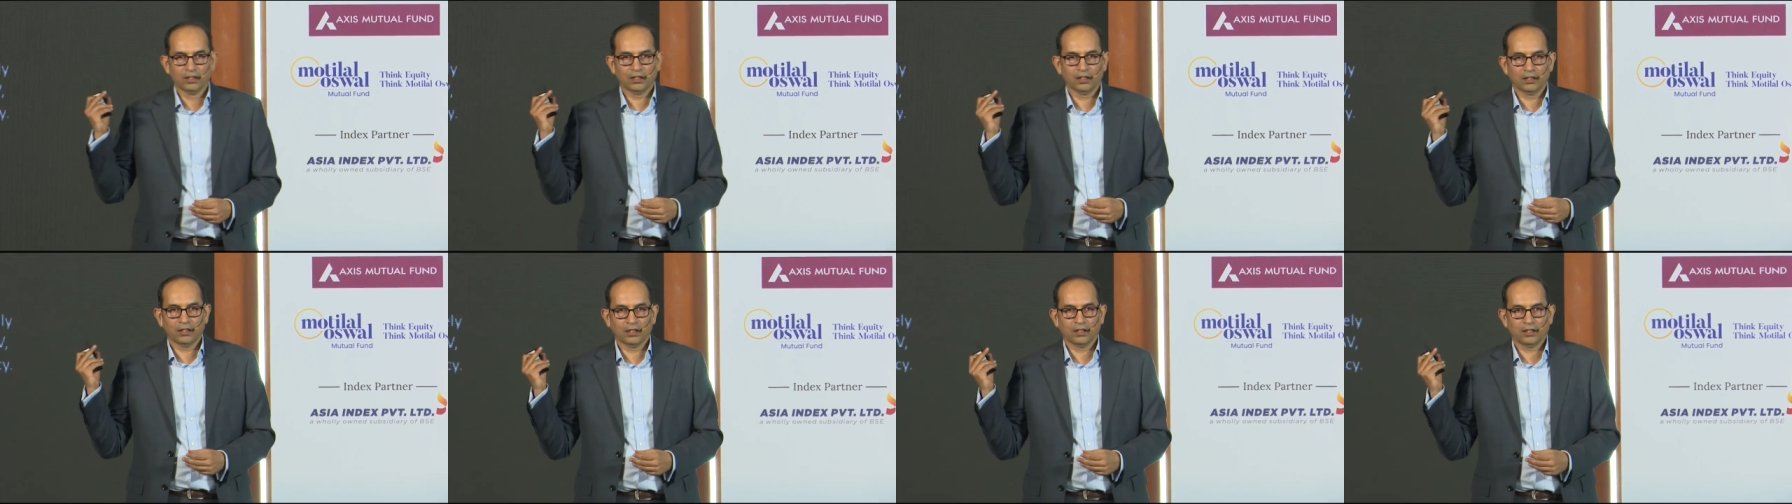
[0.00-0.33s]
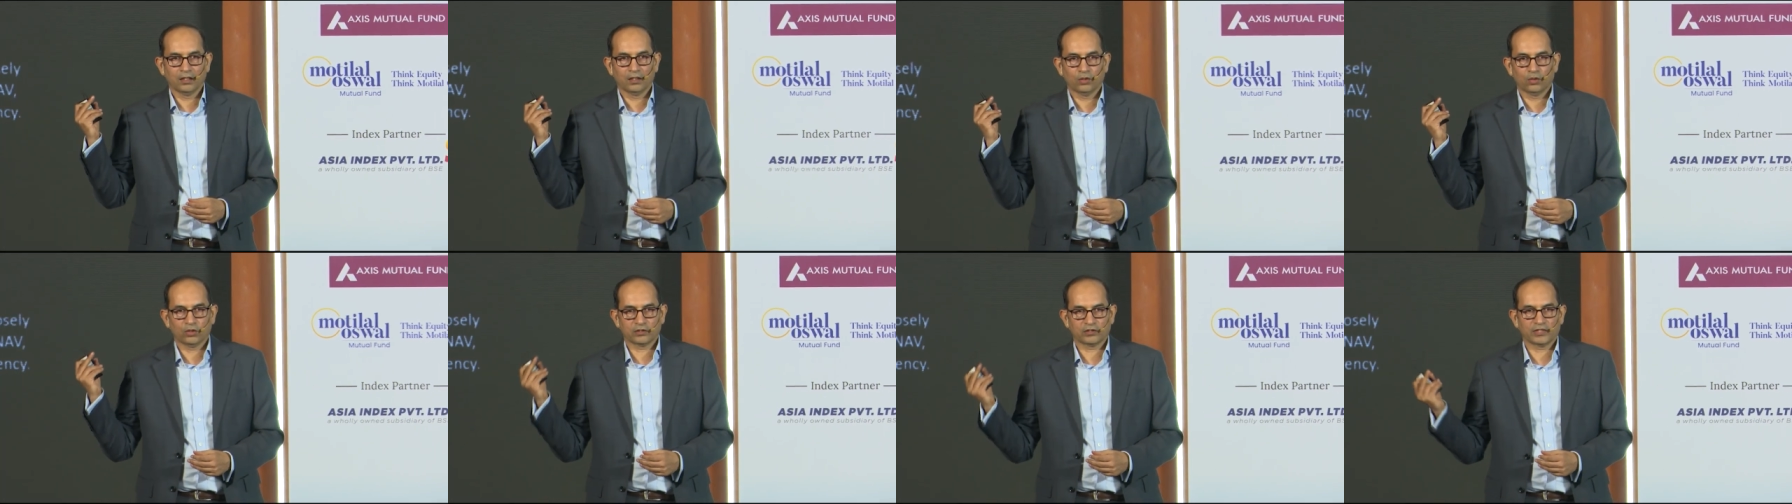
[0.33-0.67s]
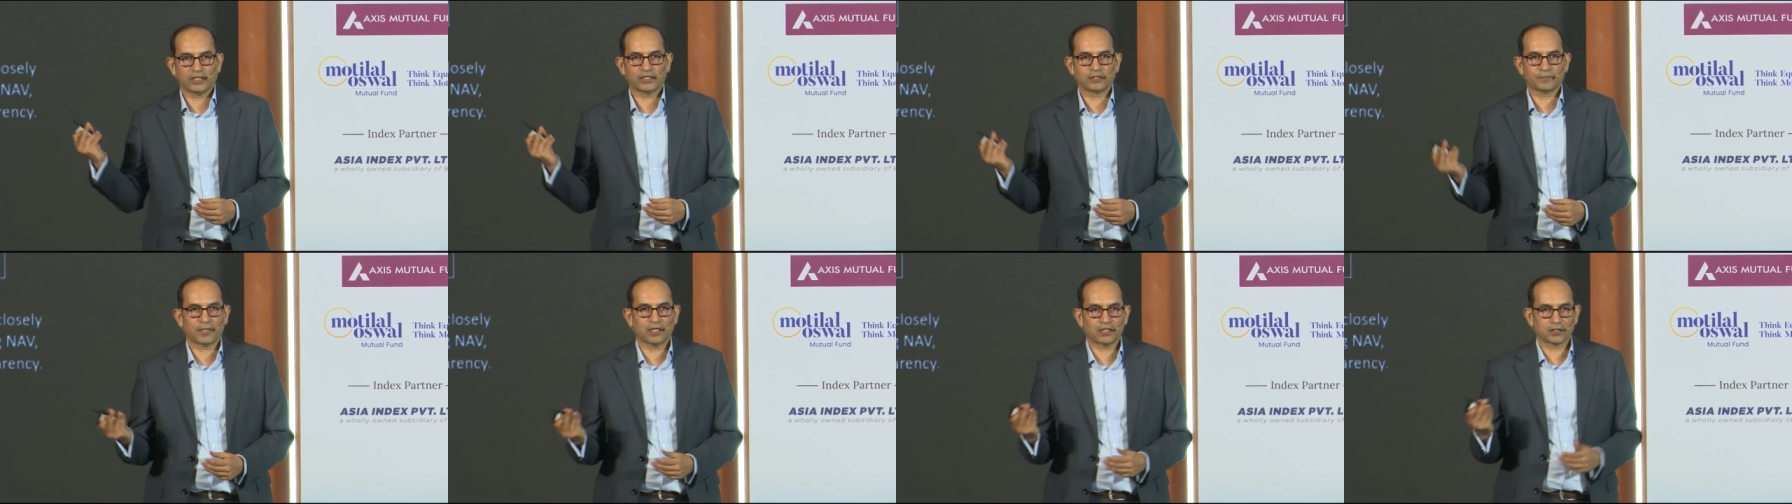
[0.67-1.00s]

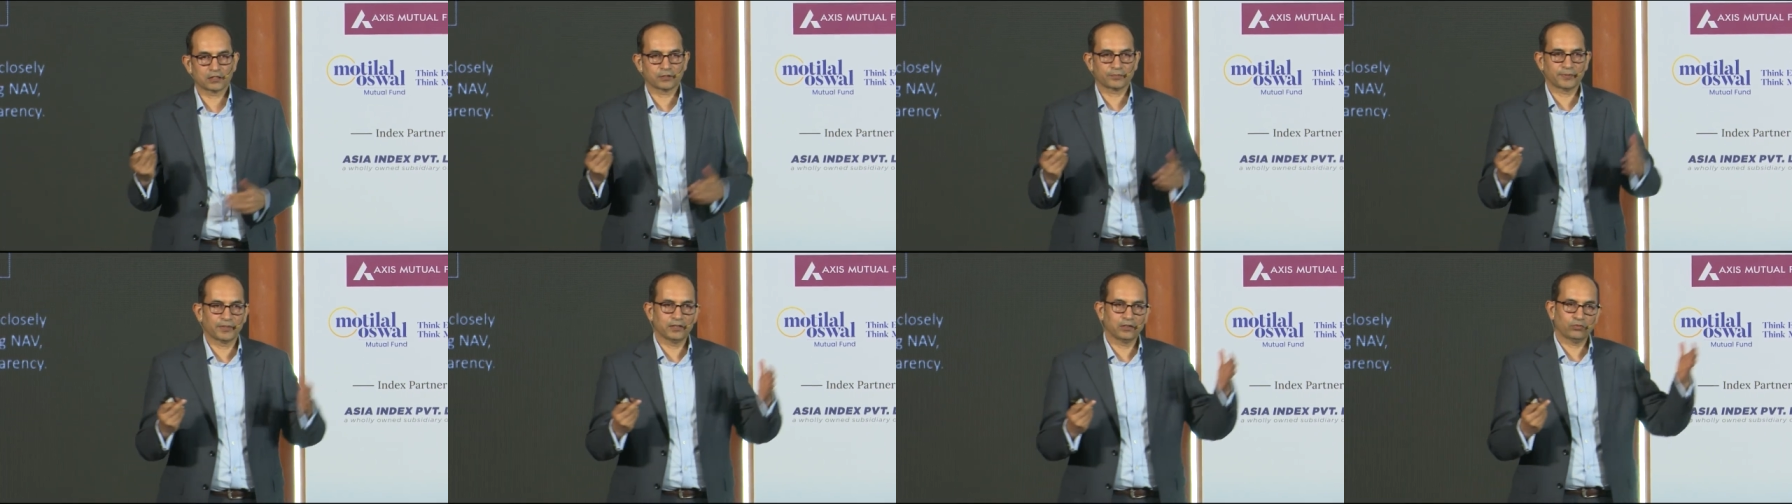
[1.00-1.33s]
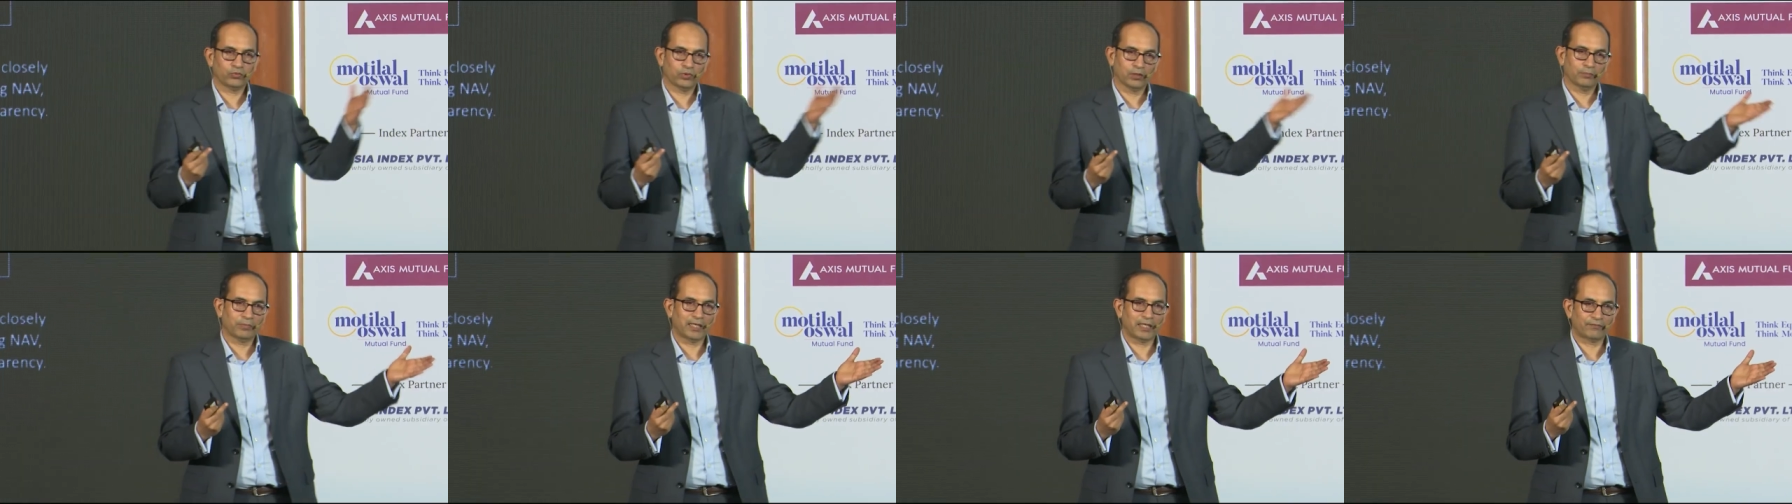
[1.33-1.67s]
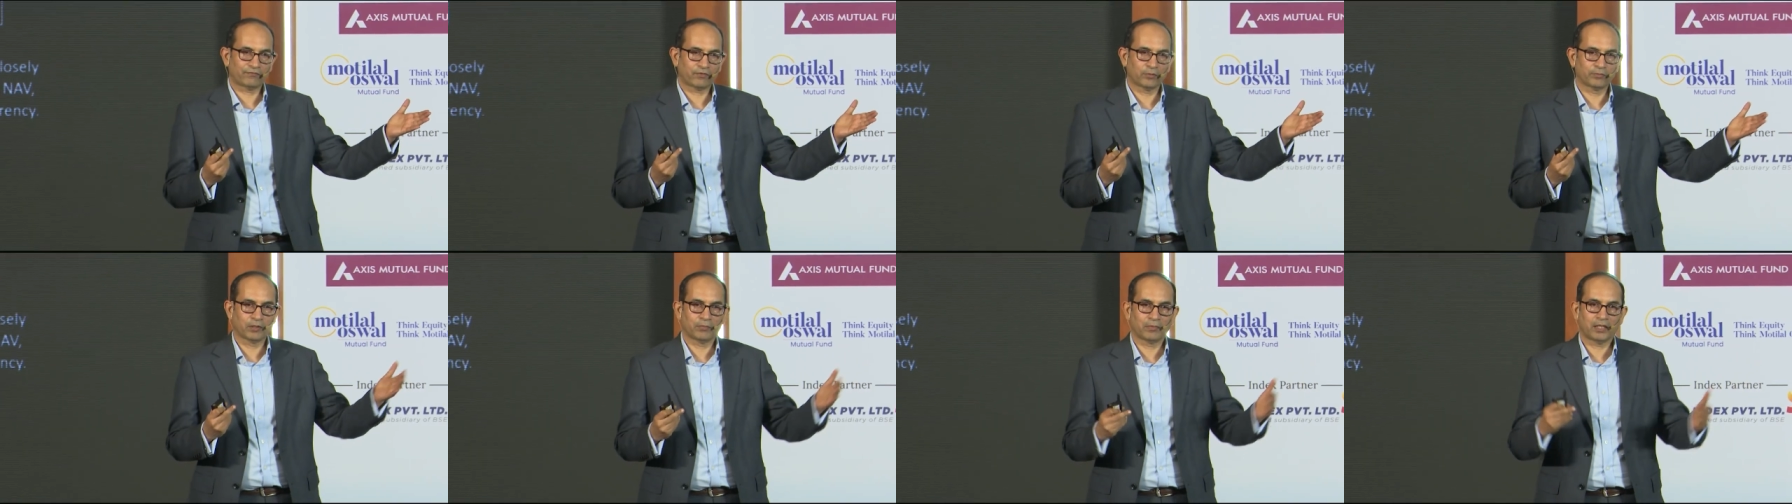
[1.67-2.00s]
authorized participant will buy
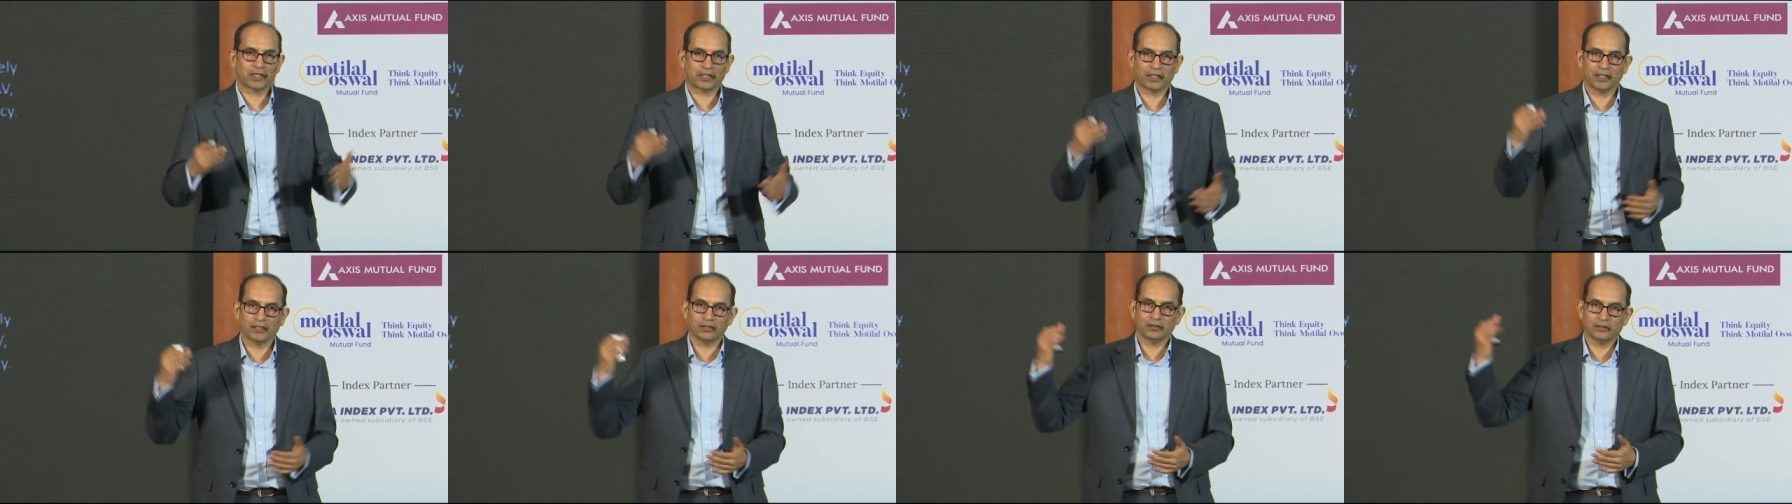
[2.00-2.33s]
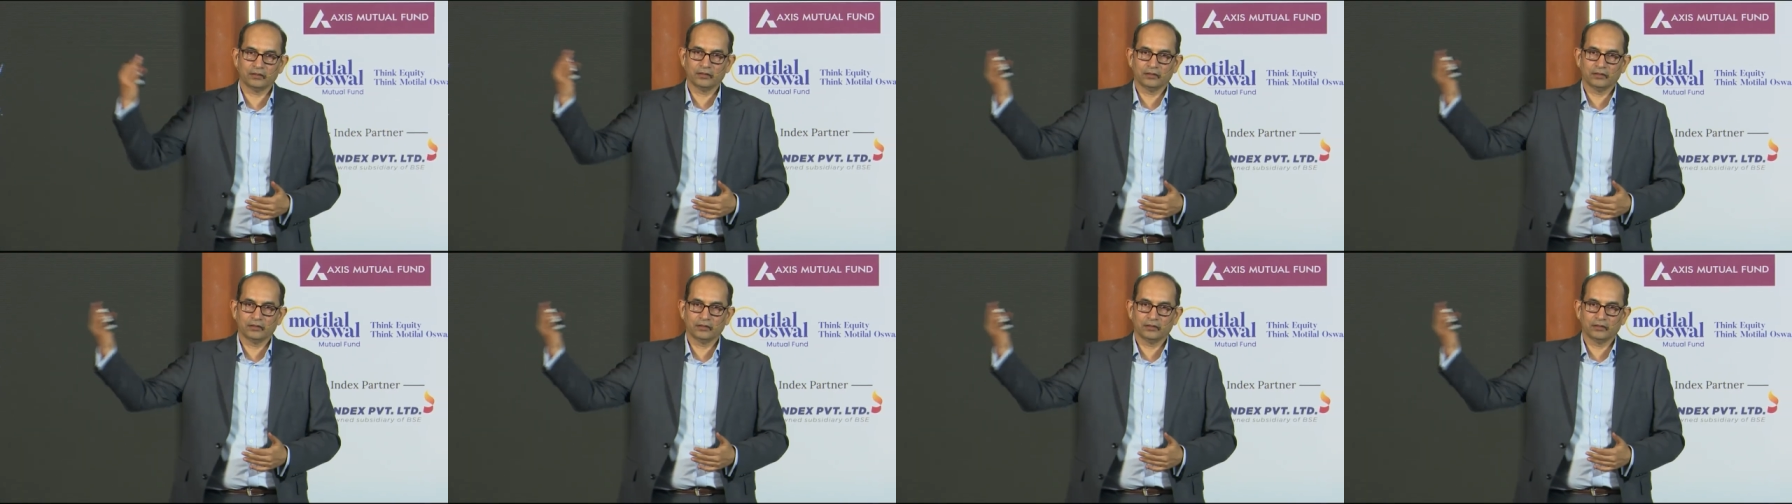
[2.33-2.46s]
from the market,